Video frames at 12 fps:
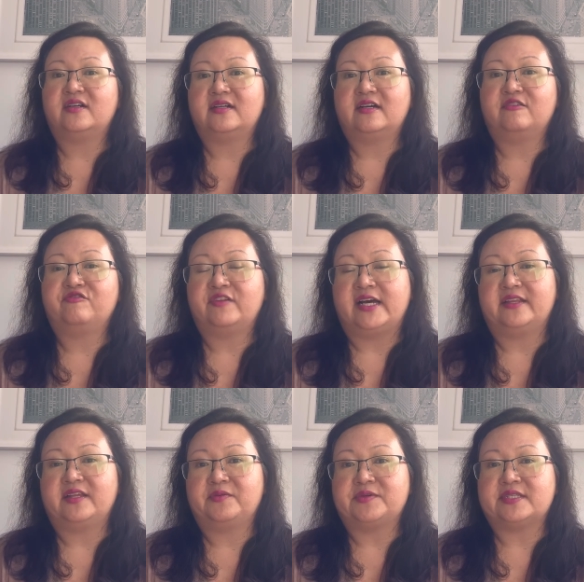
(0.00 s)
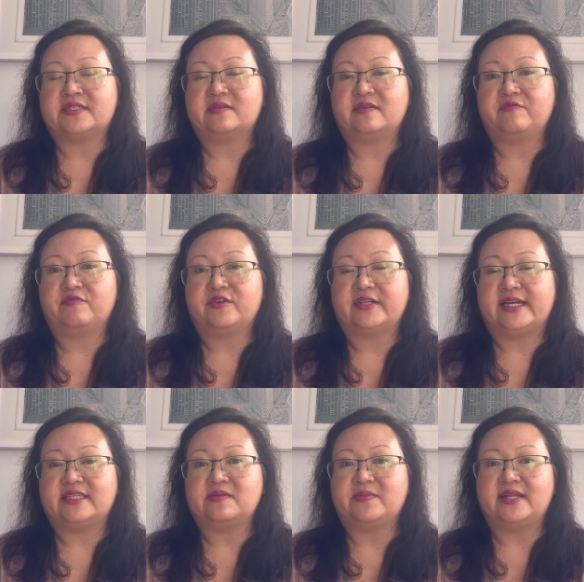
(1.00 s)
a flight that was for
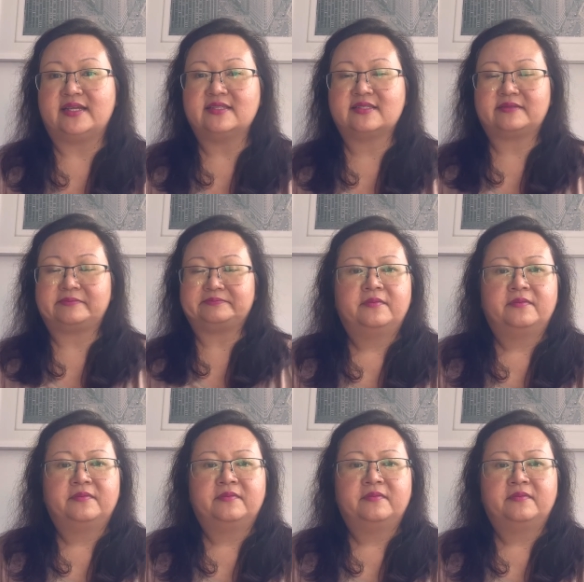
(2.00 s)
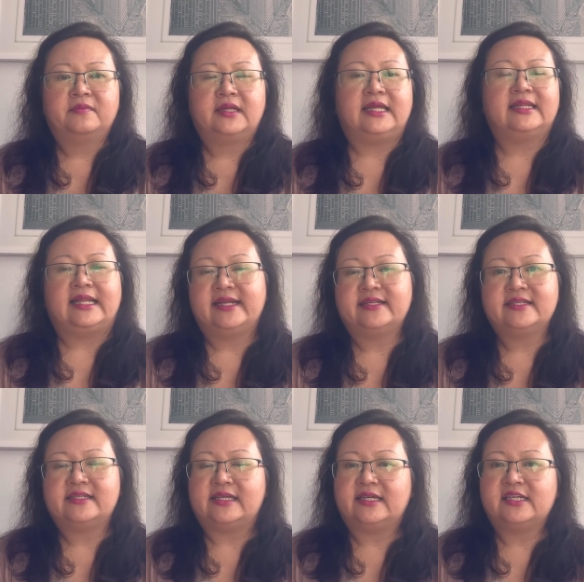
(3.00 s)
90 minutes. And
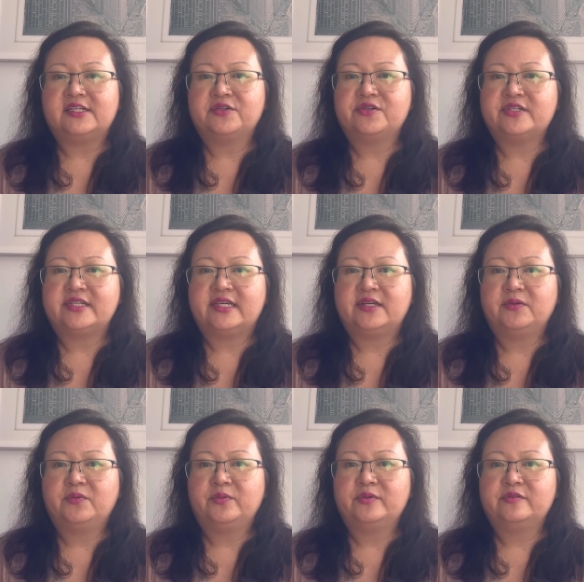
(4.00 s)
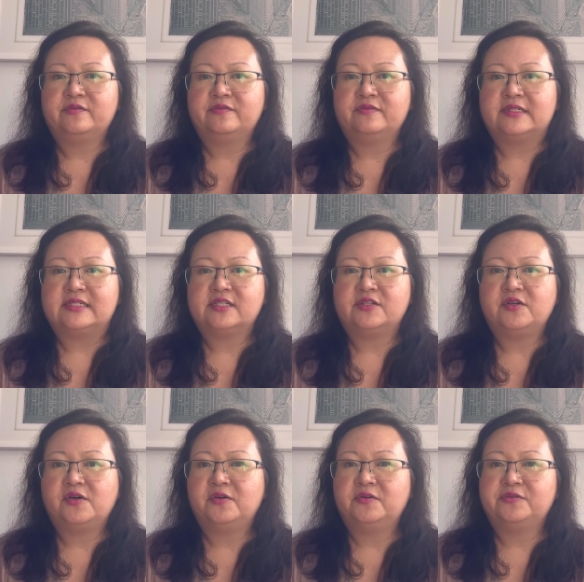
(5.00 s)
landed in Kuching with
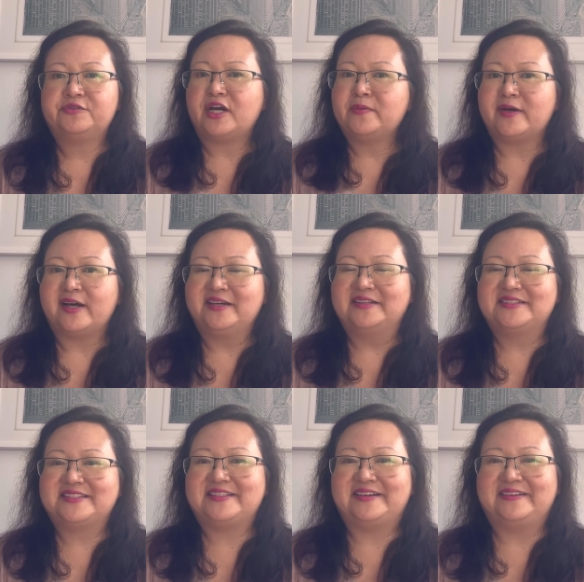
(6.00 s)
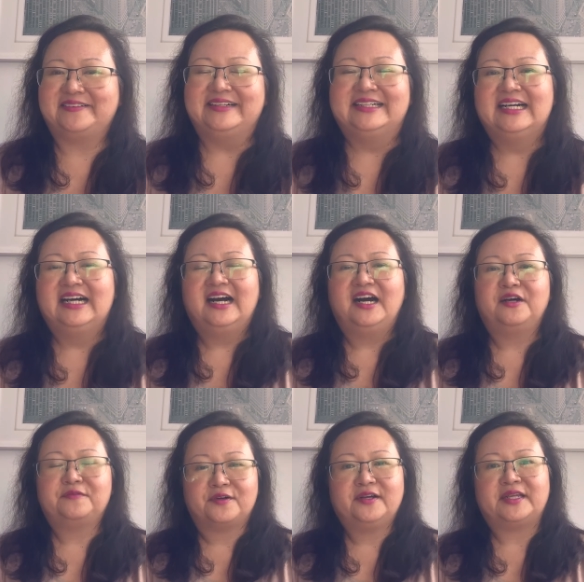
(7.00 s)
no drama. So
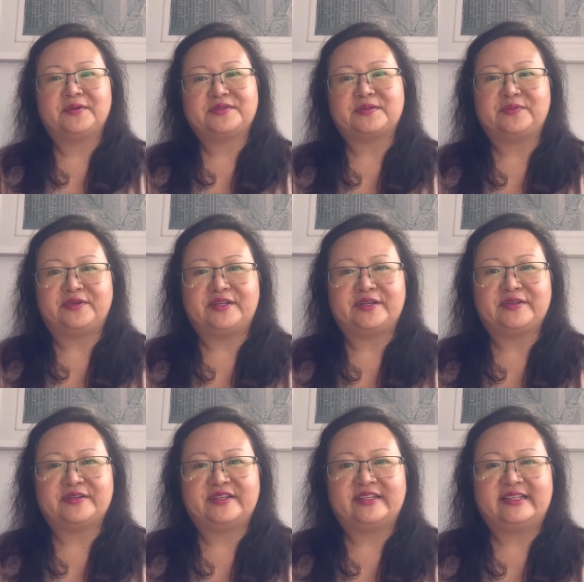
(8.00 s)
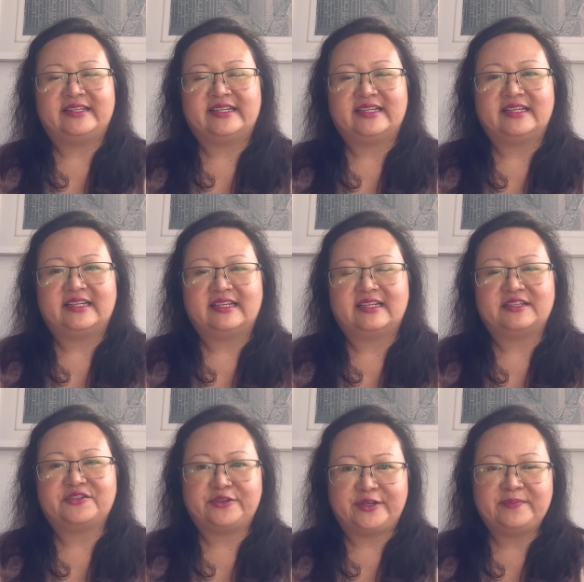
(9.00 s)
overall, that was a pretty good
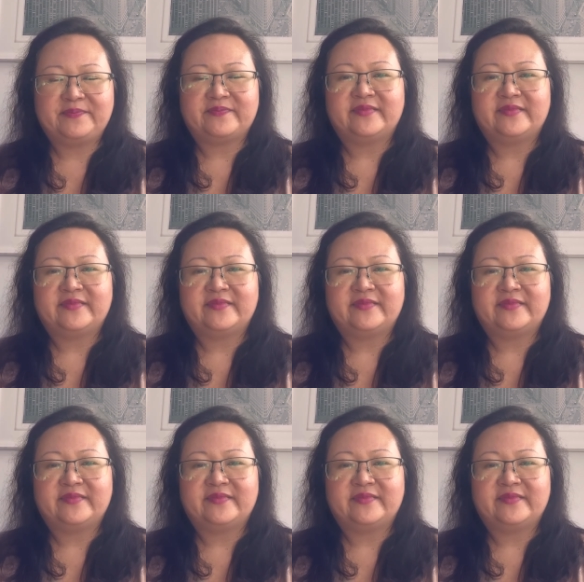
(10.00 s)
trip.